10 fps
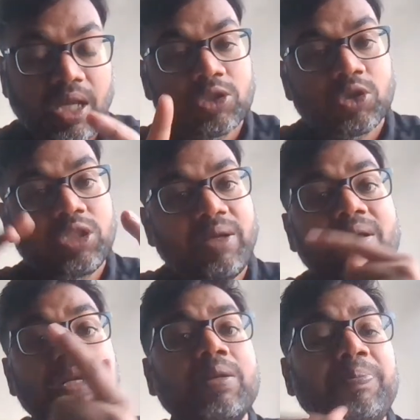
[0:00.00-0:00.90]
So they
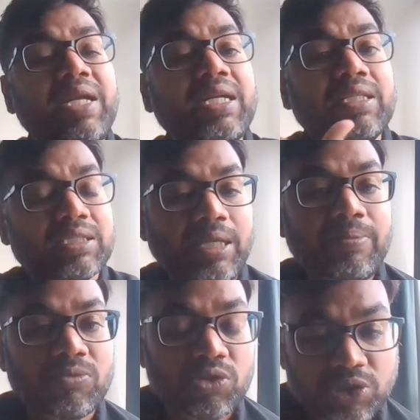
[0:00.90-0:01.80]
will repeat the
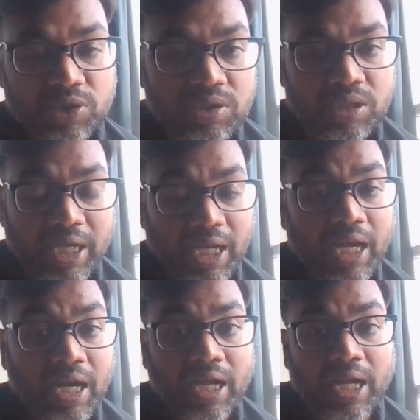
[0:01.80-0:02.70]
same questions
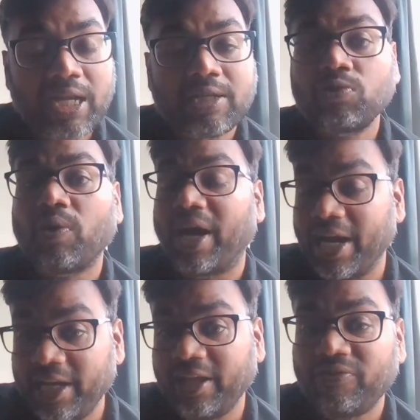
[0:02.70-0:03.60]
again and again to
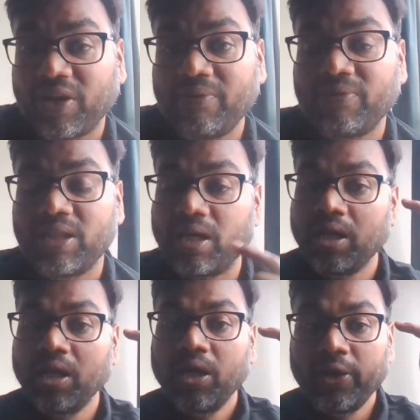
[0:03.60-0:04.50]
identify
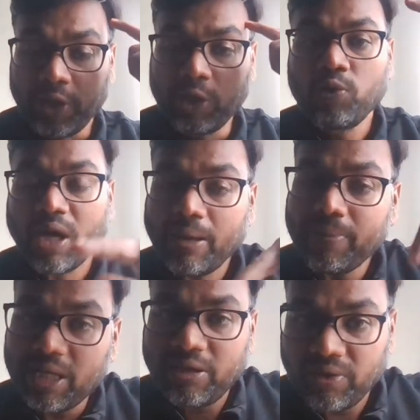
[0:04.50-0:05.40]
whether you
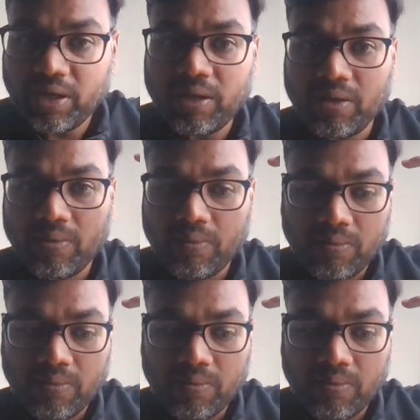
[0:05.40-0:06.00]
have given